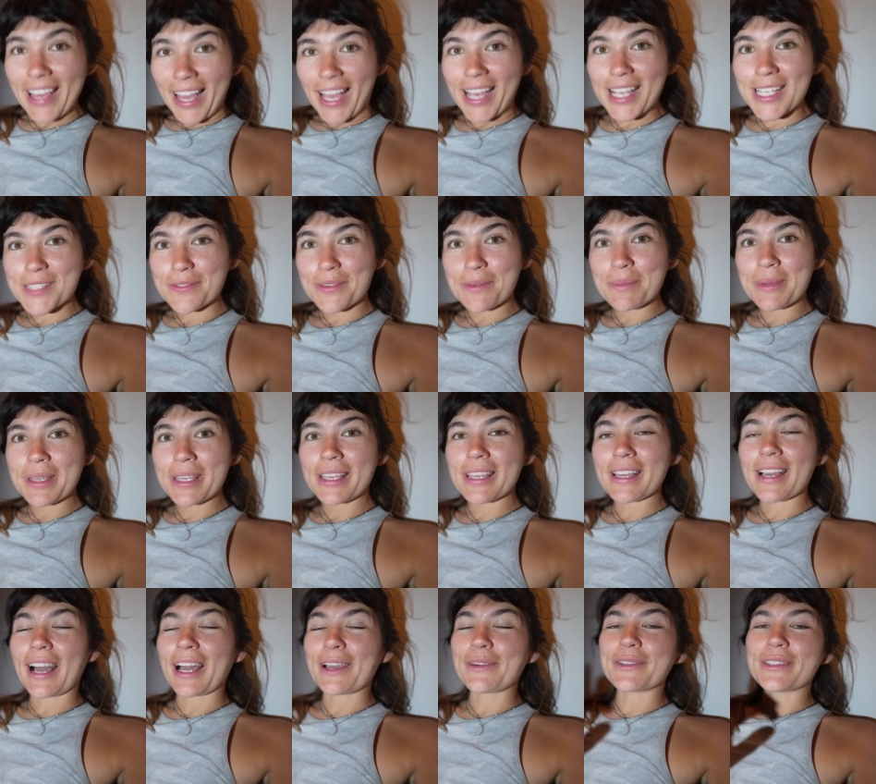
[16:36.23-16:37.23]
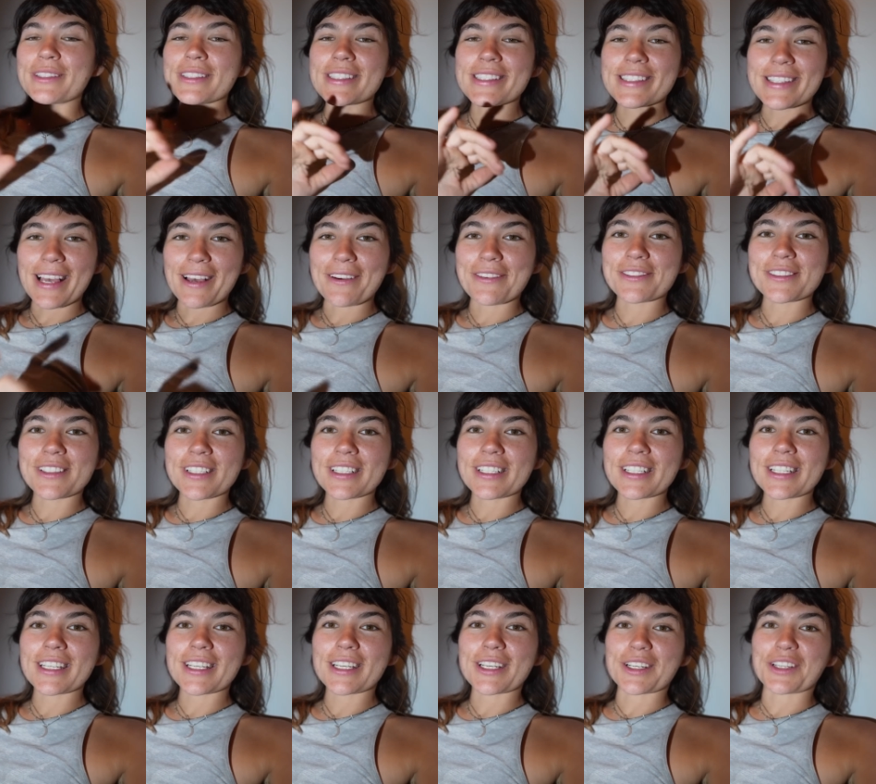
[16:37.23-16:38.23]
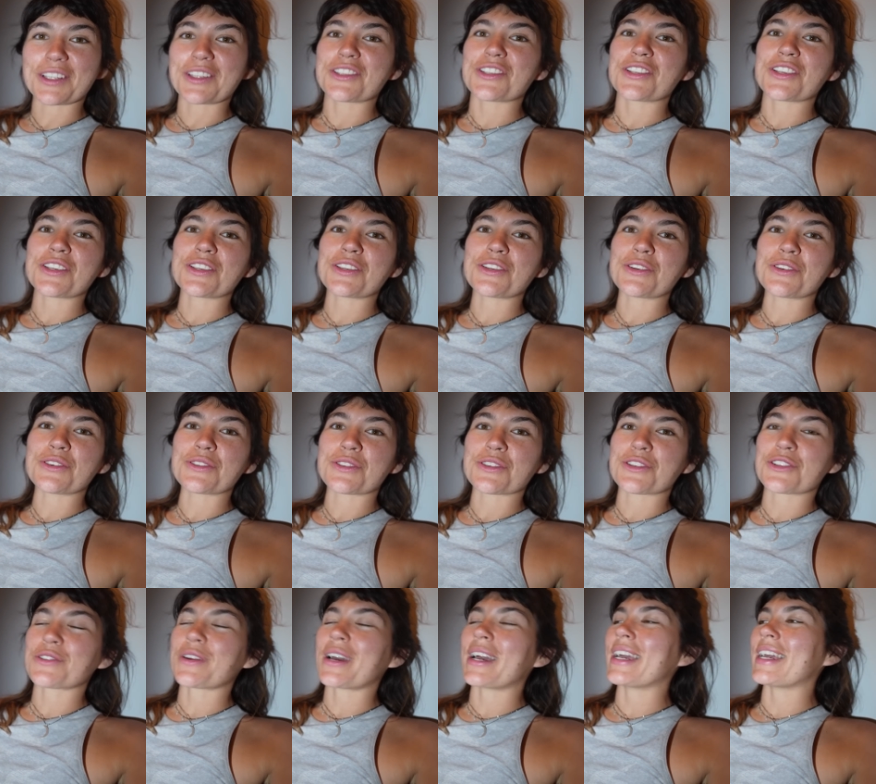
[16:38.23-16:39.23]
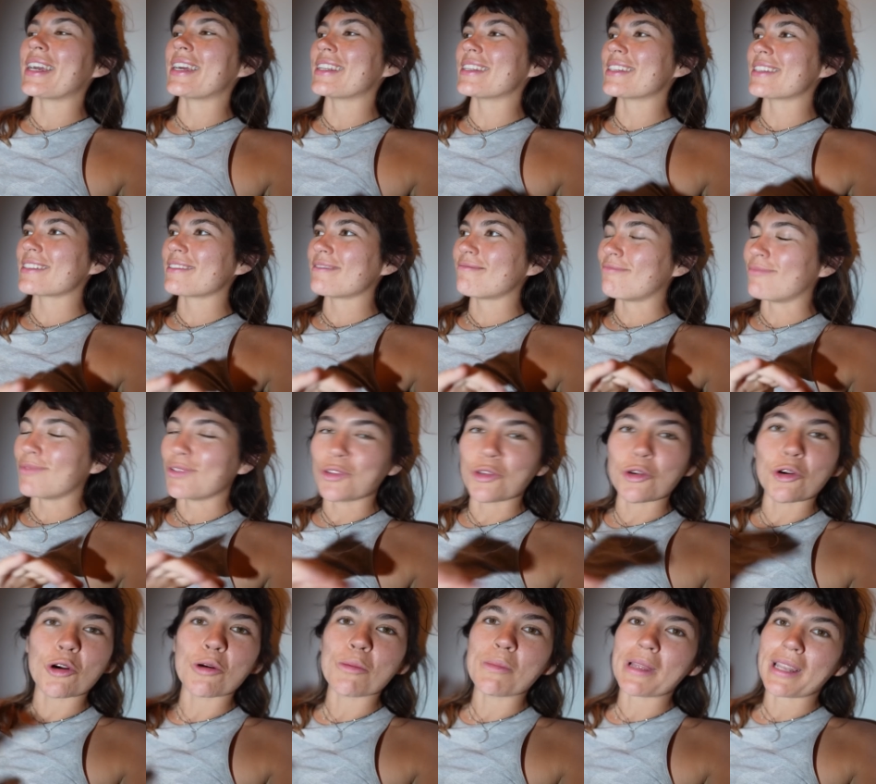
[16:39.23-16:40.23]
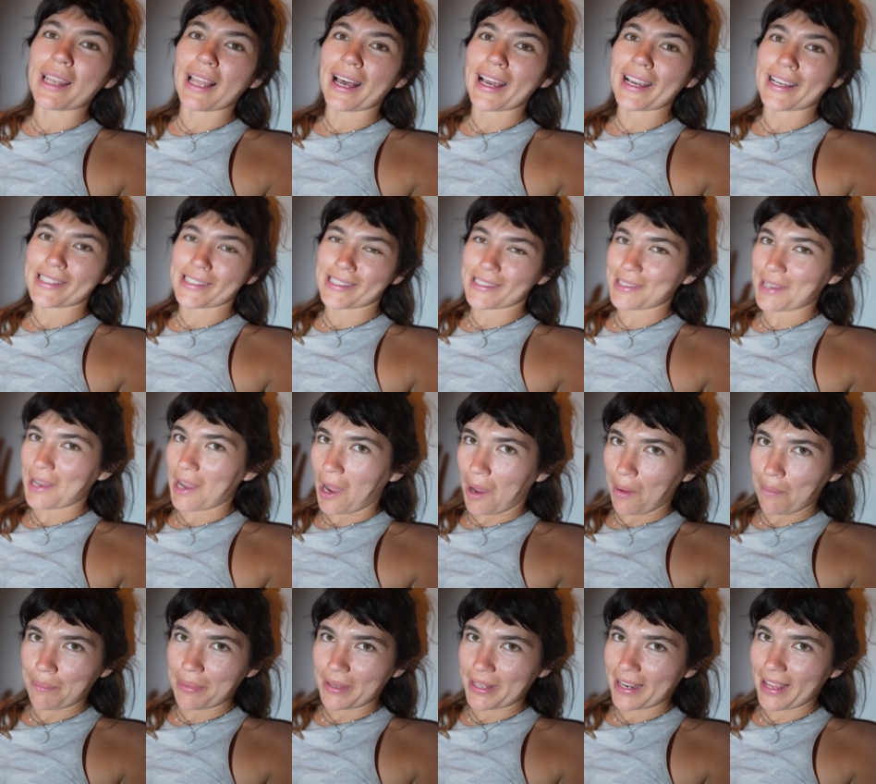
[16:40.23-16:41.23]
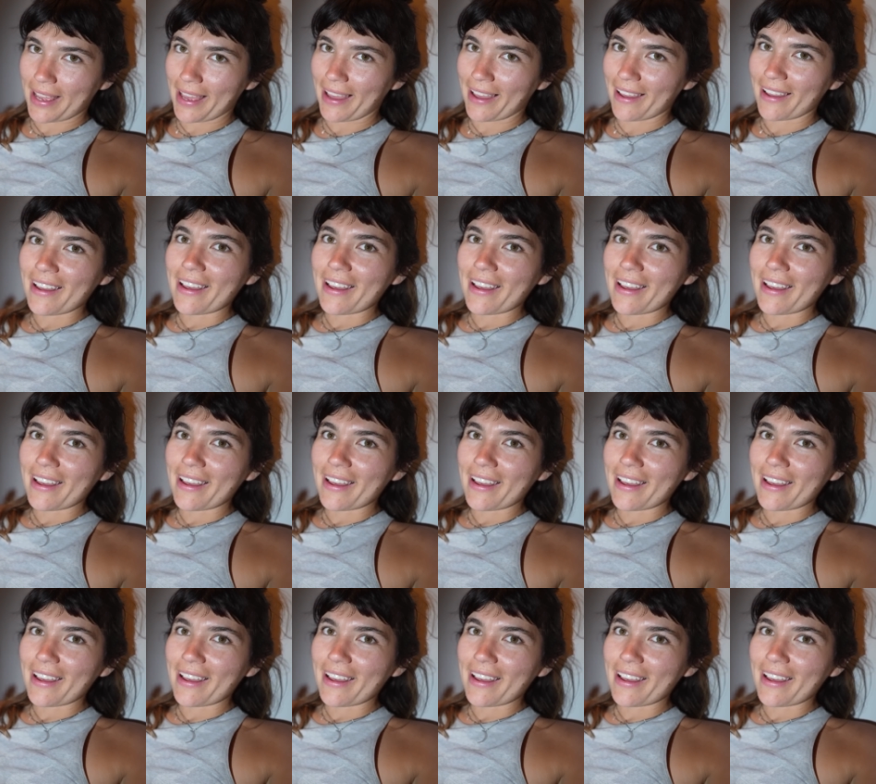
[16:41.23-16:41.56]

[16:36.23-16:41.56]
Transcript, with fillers: As for me, I will definitely continue to try and normalize armpit hair.